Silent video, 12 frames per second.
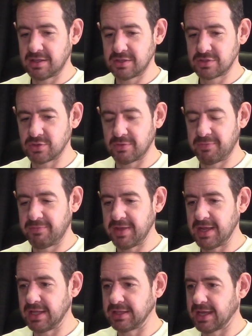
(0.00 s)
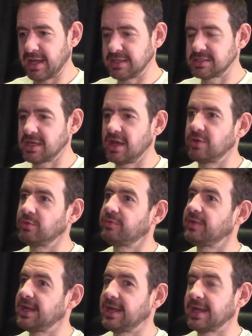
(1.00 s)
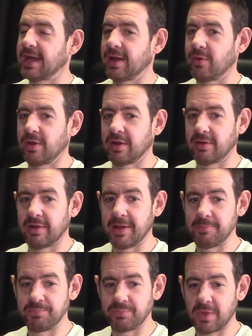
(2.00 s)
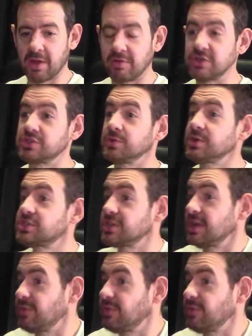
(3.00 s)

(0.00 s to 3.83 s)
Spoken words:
sort of feeling, that internal feeling, our intuition,